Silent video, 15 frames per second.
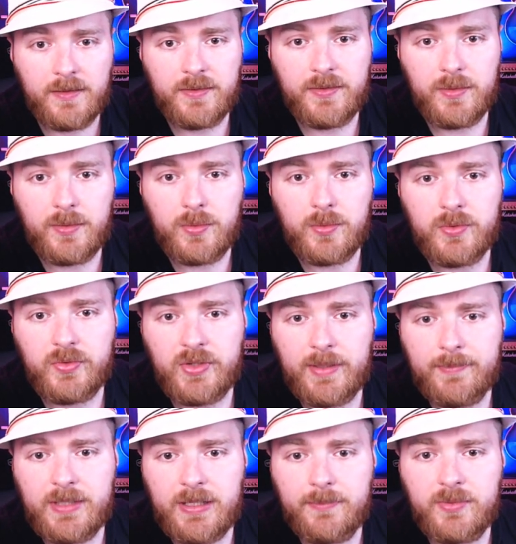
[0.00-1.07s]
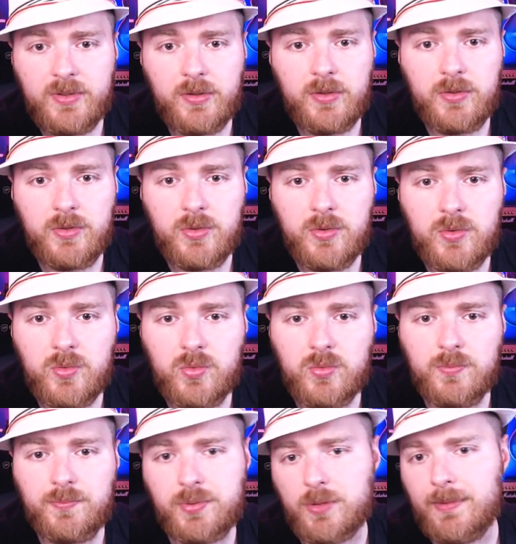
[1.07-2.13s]
So sometimes you
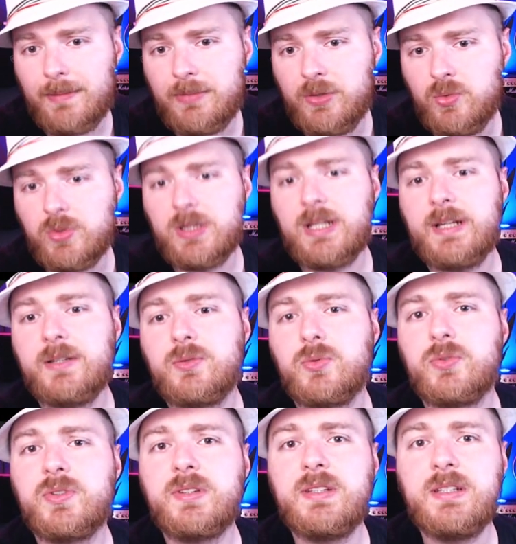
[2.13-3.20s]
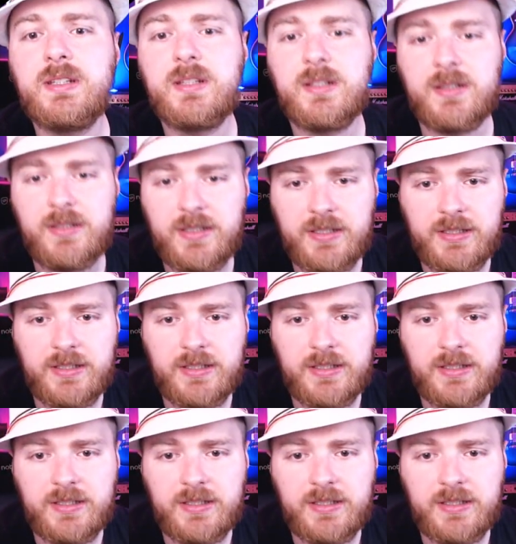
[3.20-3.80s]
probably would like to see the,